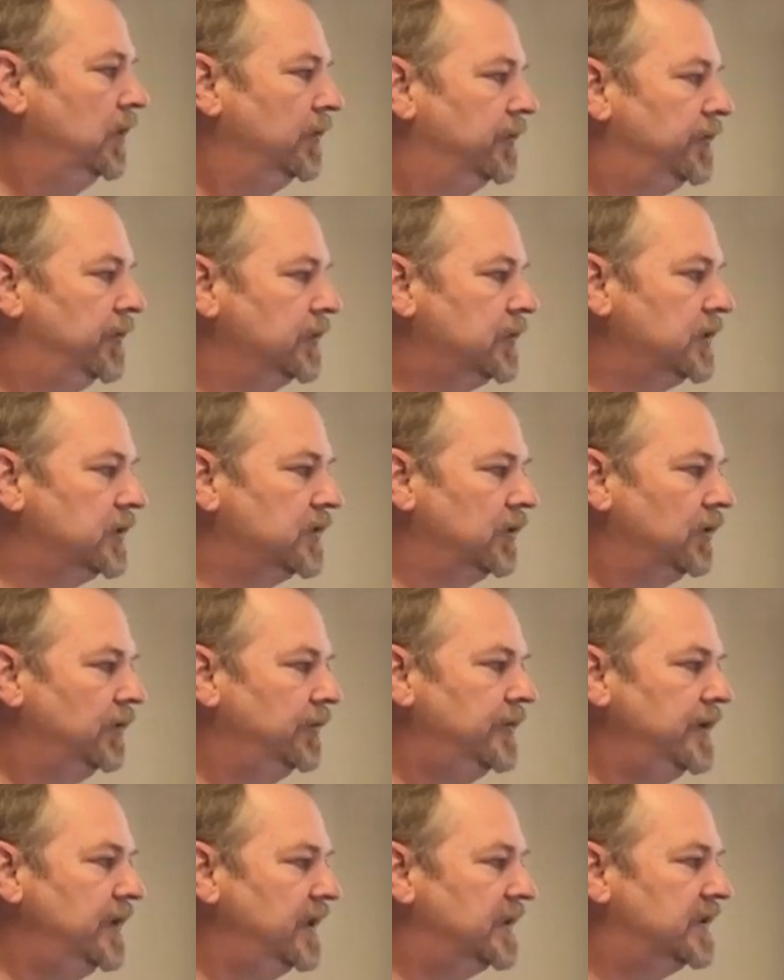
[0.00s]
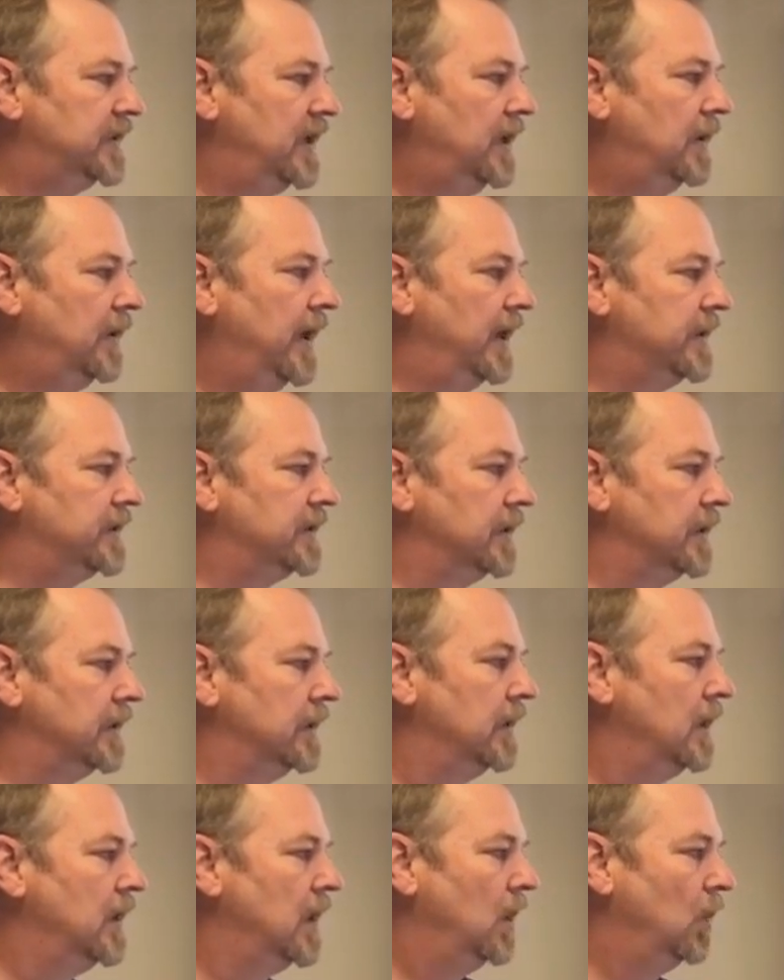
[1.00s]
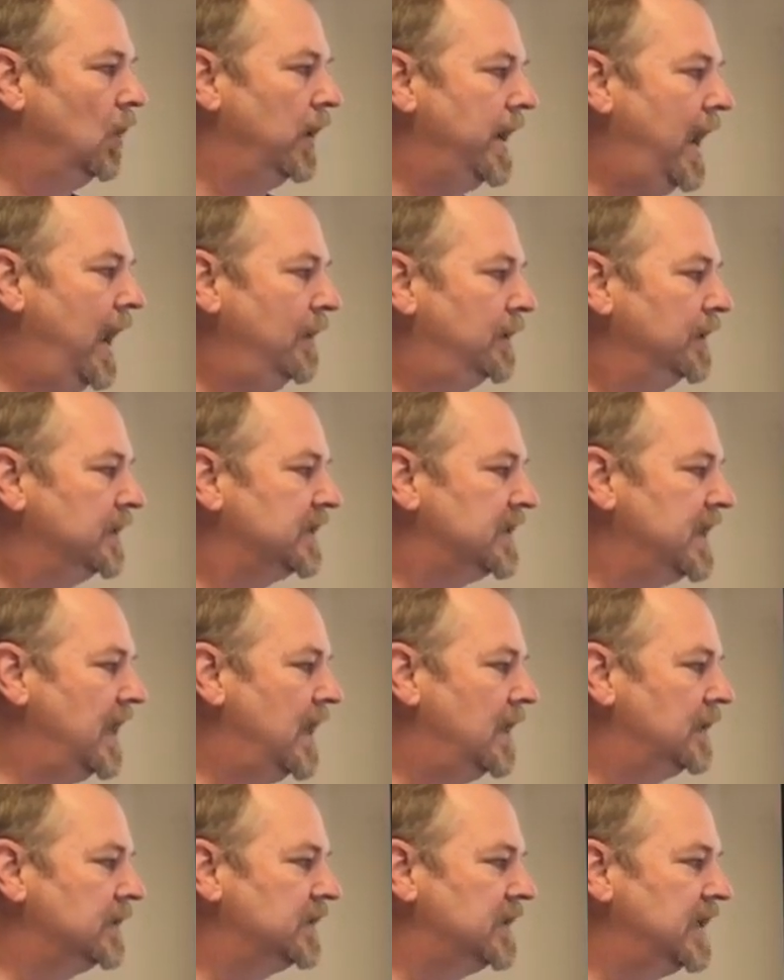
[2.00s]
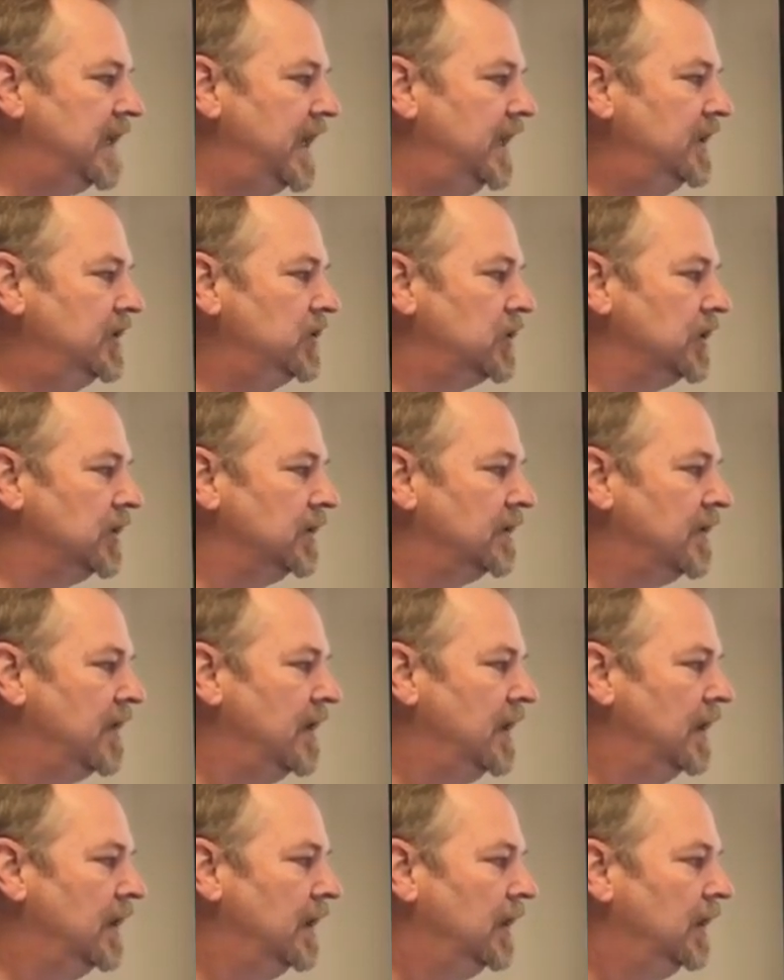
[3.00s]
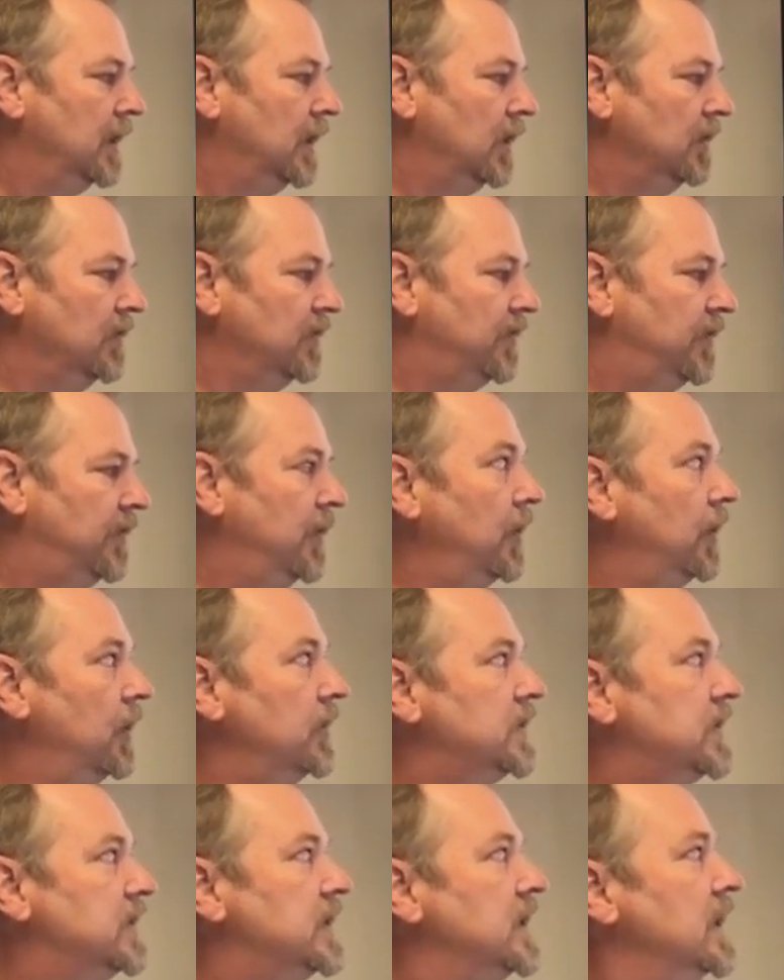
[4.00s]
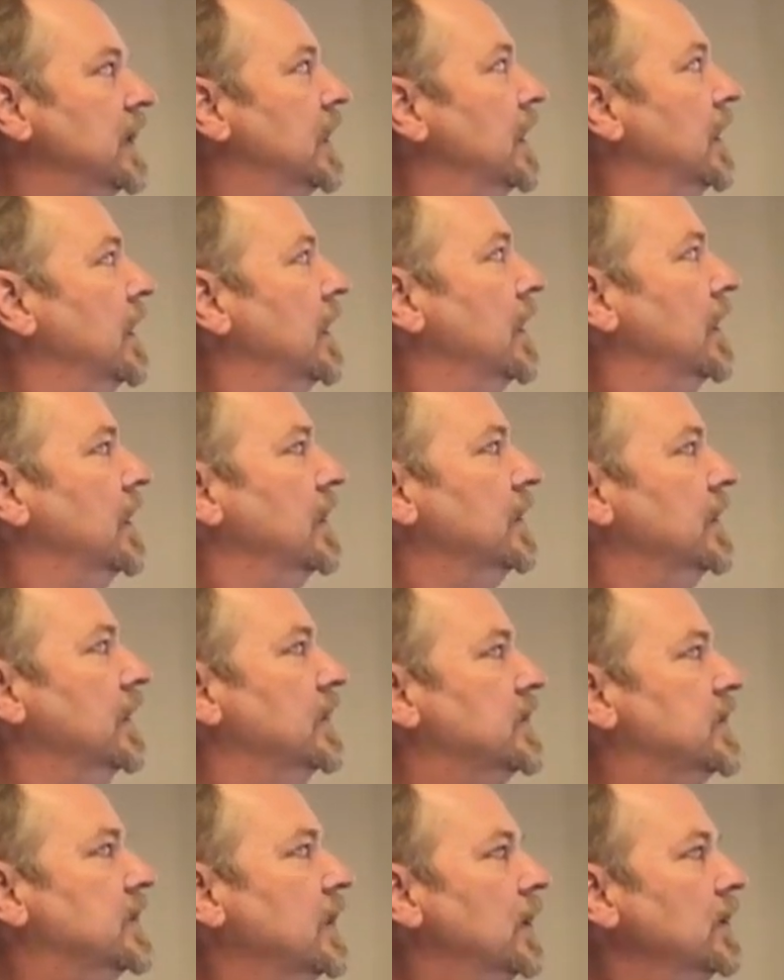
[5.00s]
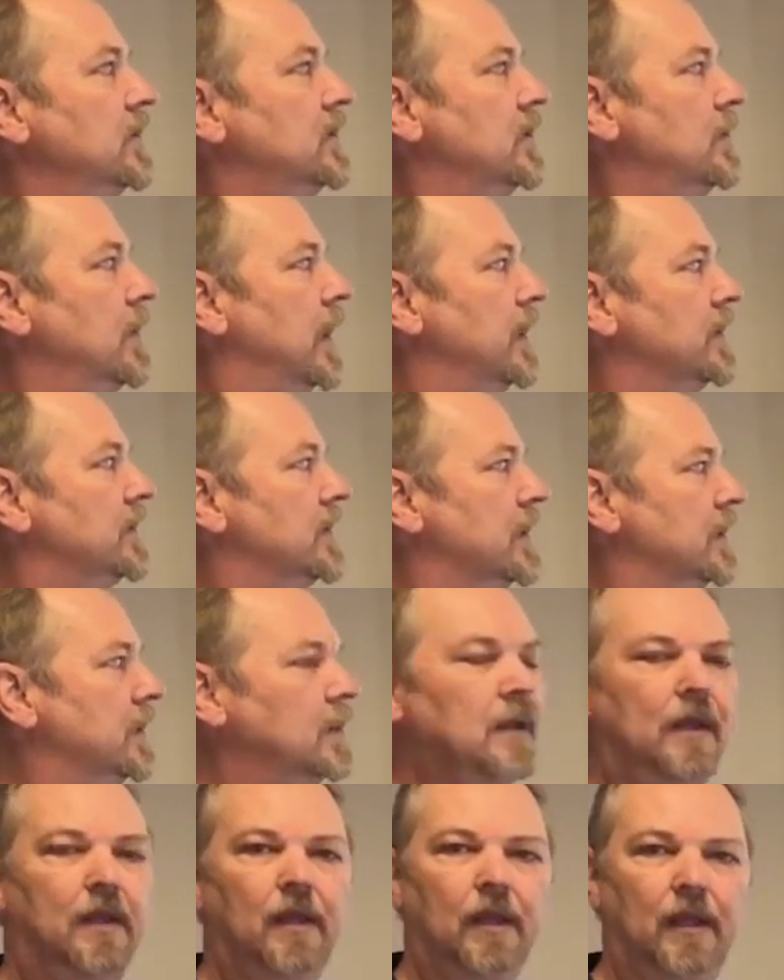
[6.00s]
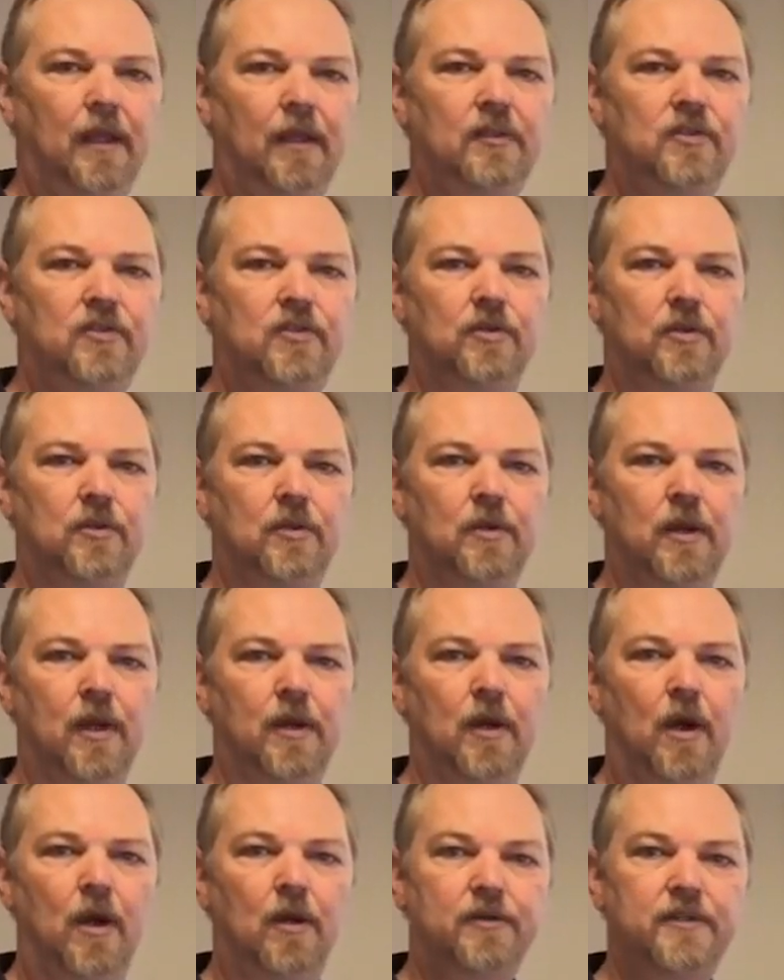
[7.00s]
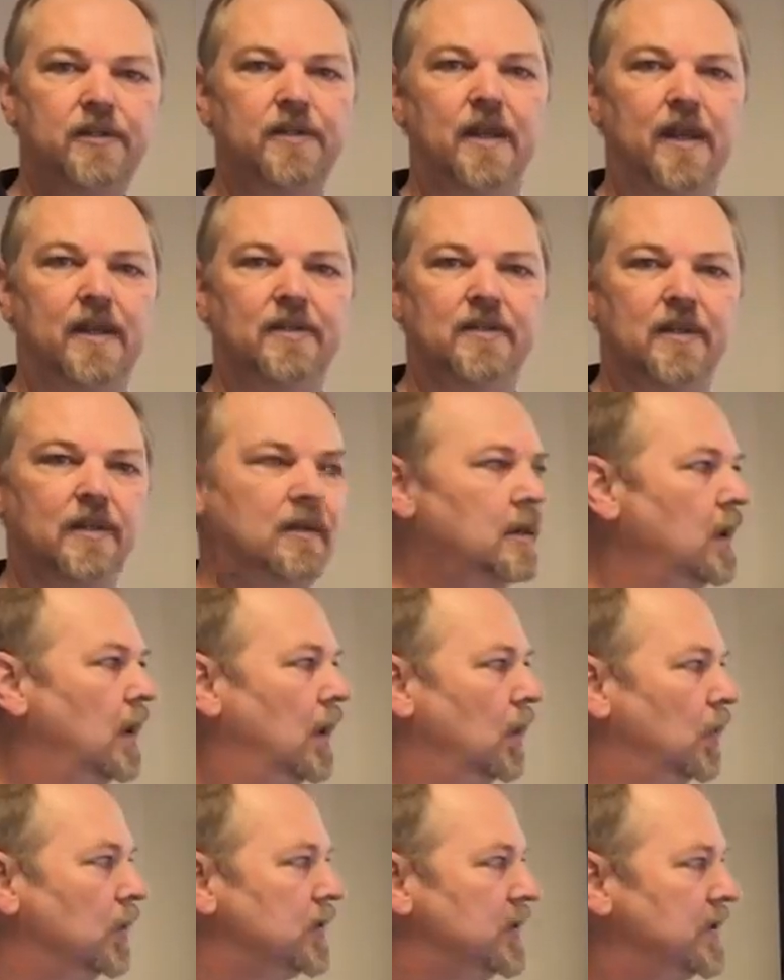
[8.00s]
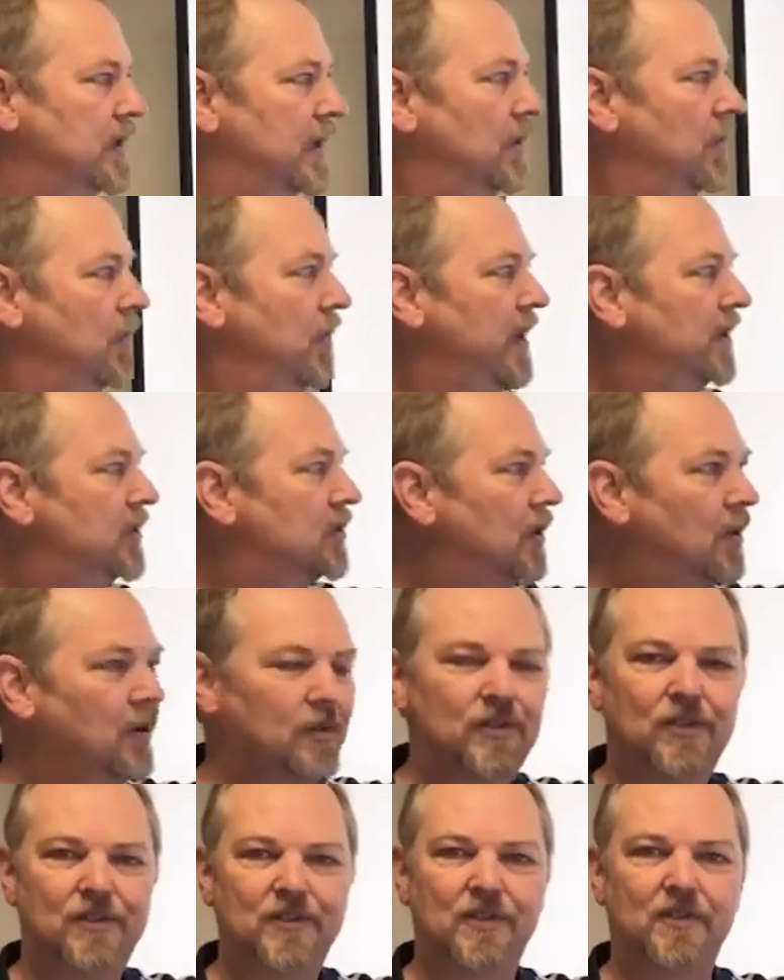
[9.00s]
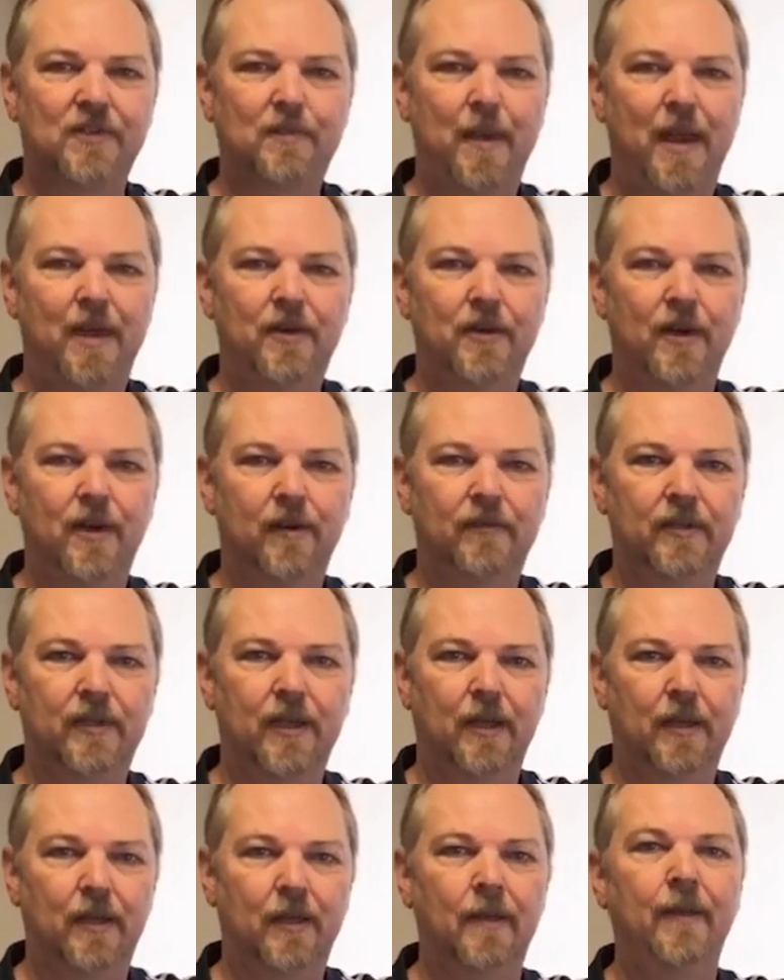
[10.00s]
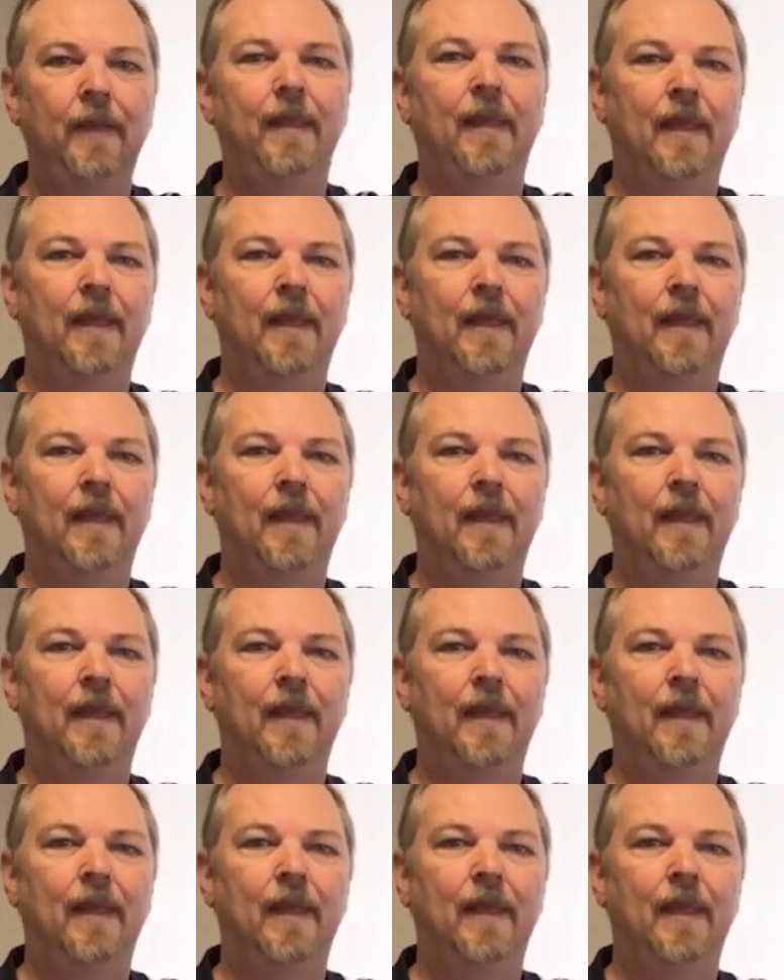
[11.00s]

your foot is off the accelerator, what happens now is the engine converts the starter motor into an alternator, which then recharges this battery over here,